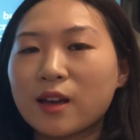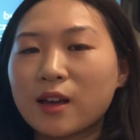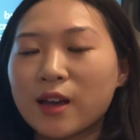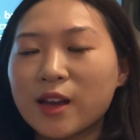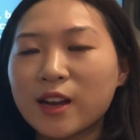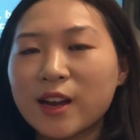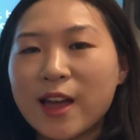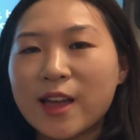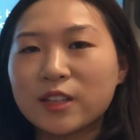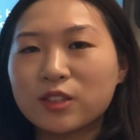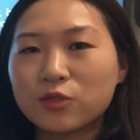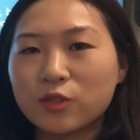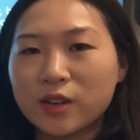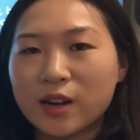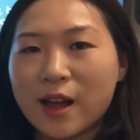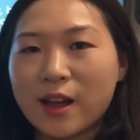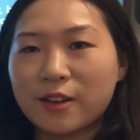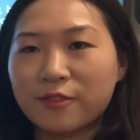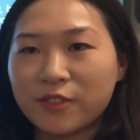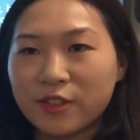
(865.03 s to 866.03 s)

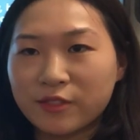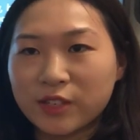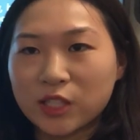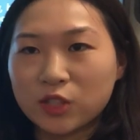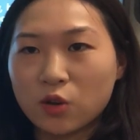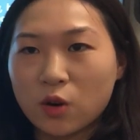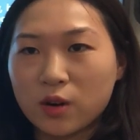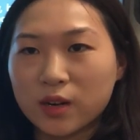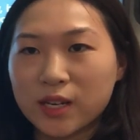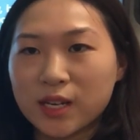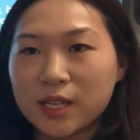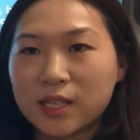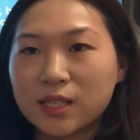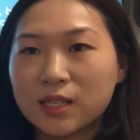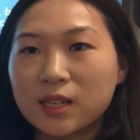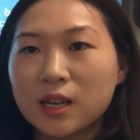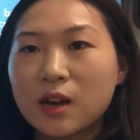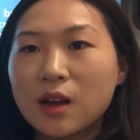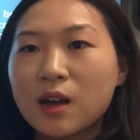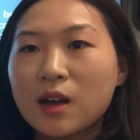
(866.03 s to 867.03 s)

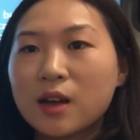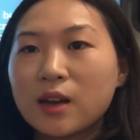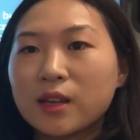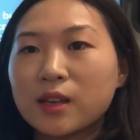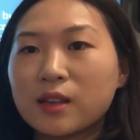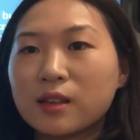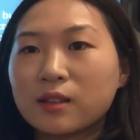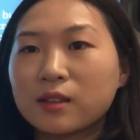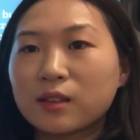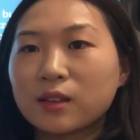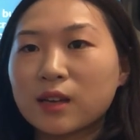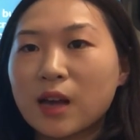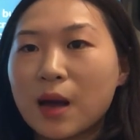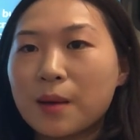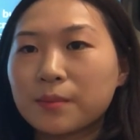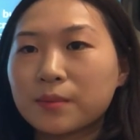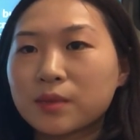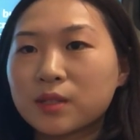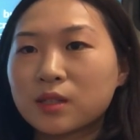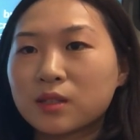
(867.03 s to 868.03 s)
$850 in
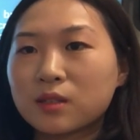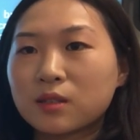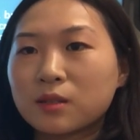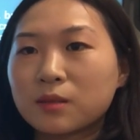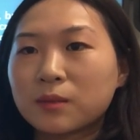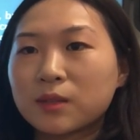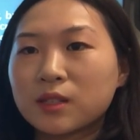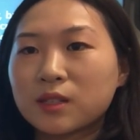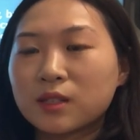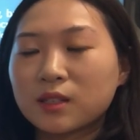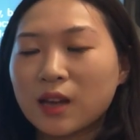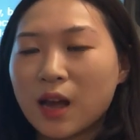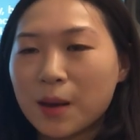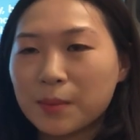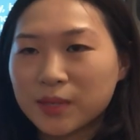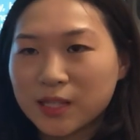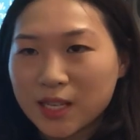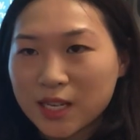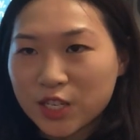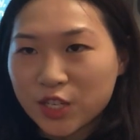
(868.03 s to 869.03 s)

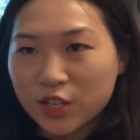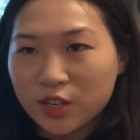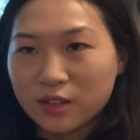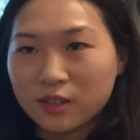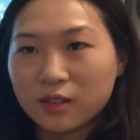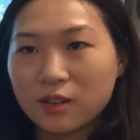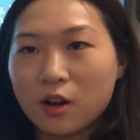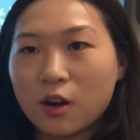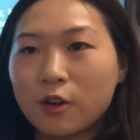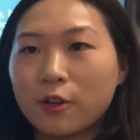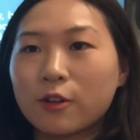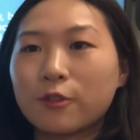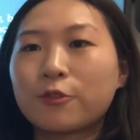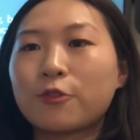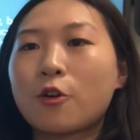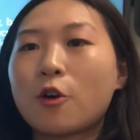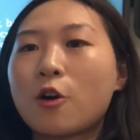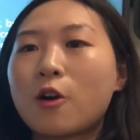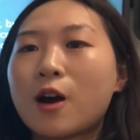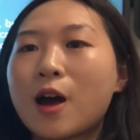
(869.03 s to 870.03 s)
compensation
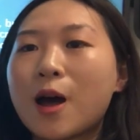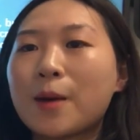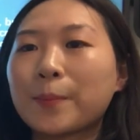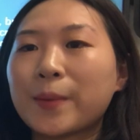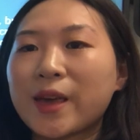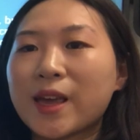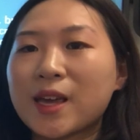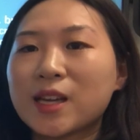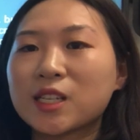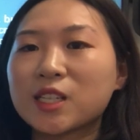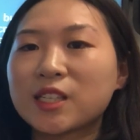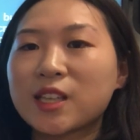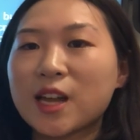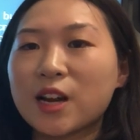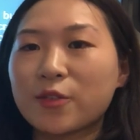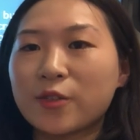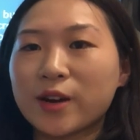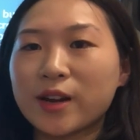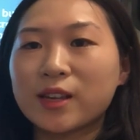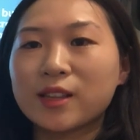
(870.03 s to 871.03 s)
for unpaid
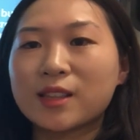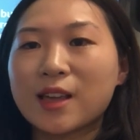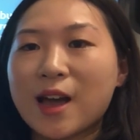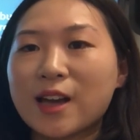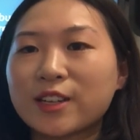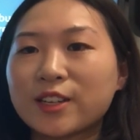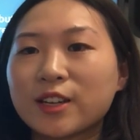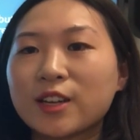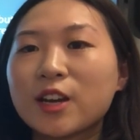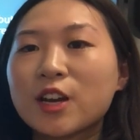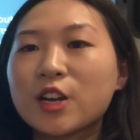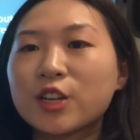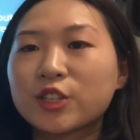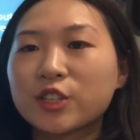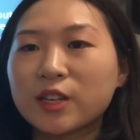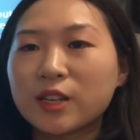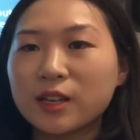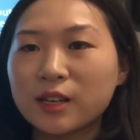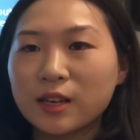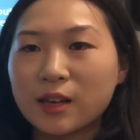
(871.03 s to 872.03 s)
salary that
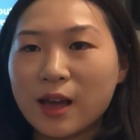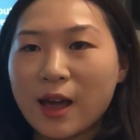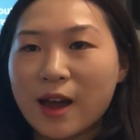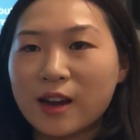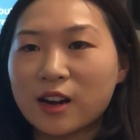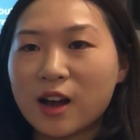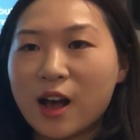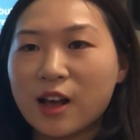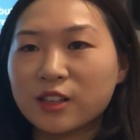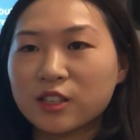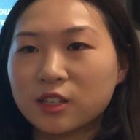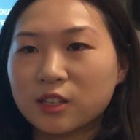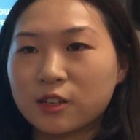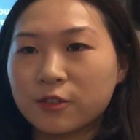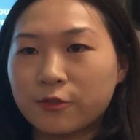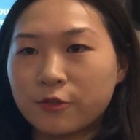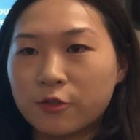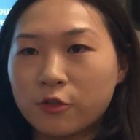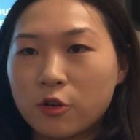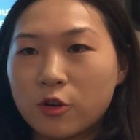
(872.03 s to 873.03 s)
she had asked
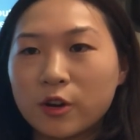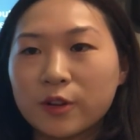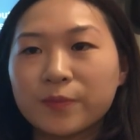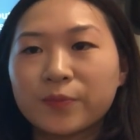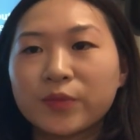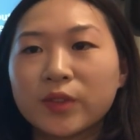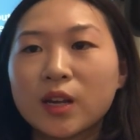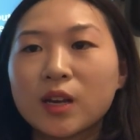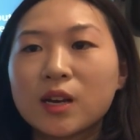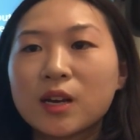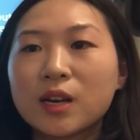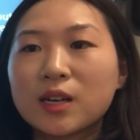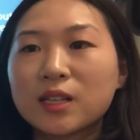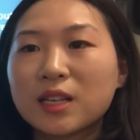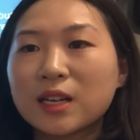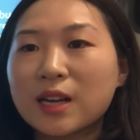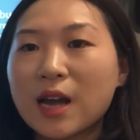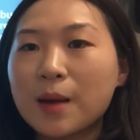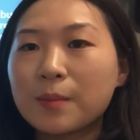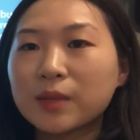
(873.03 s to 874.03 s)
for.
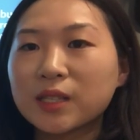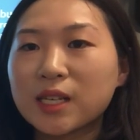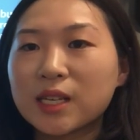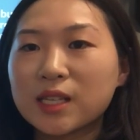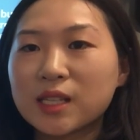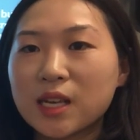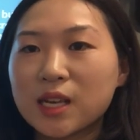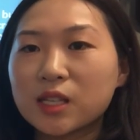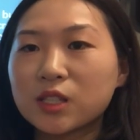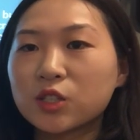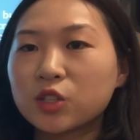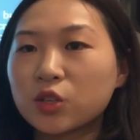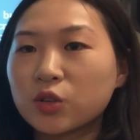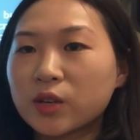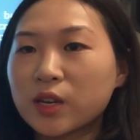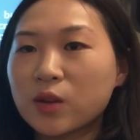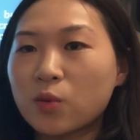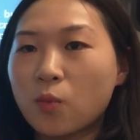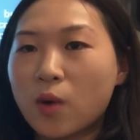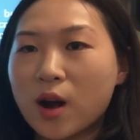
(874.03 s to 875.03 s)
The company then
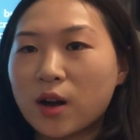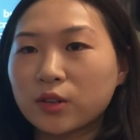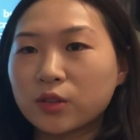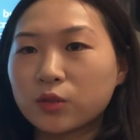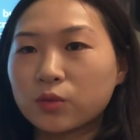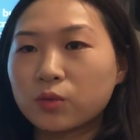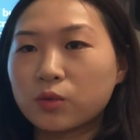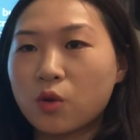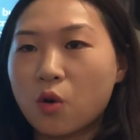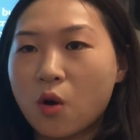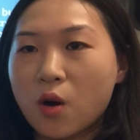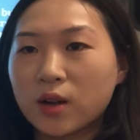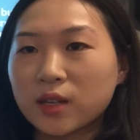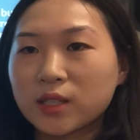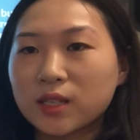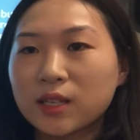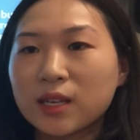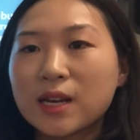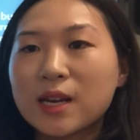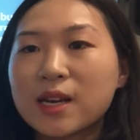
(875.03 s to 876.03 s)
took Wang to
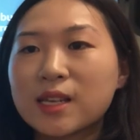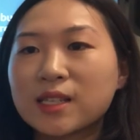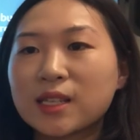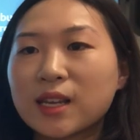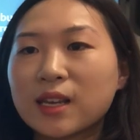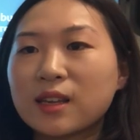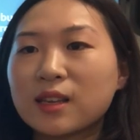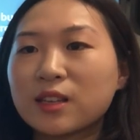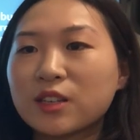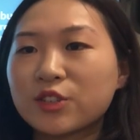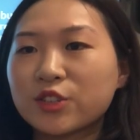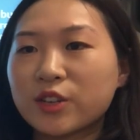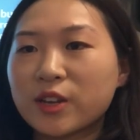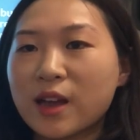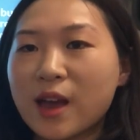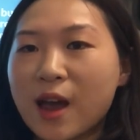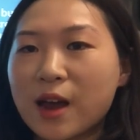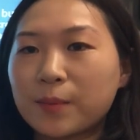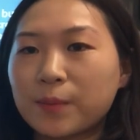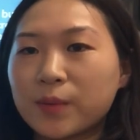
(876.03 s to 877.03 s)
court, saying she
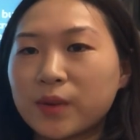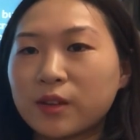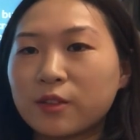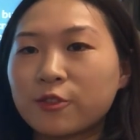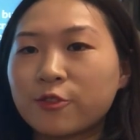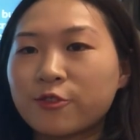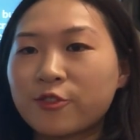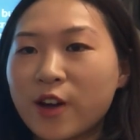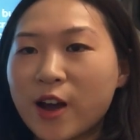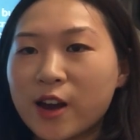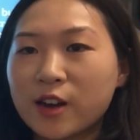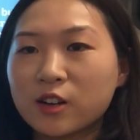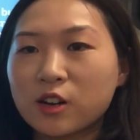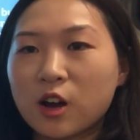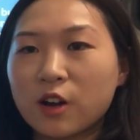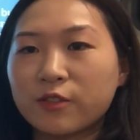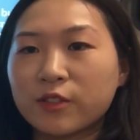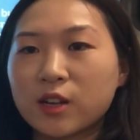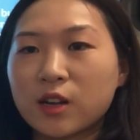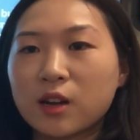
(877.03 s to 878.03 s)
had been fired
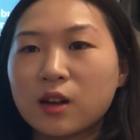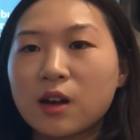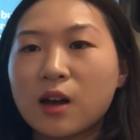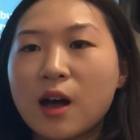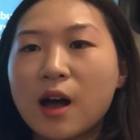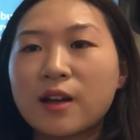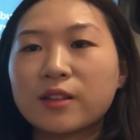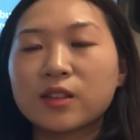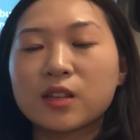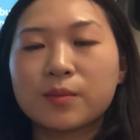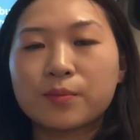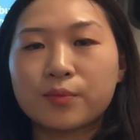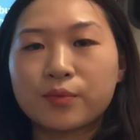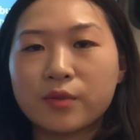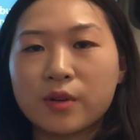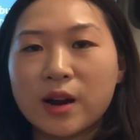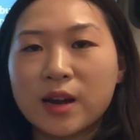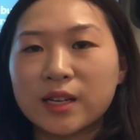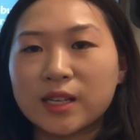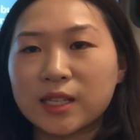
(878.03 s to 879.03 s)
of the
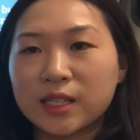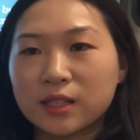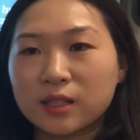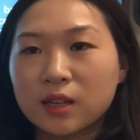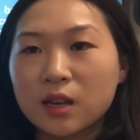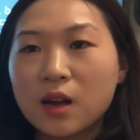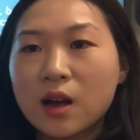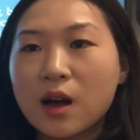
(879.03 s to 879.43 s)
underperforming,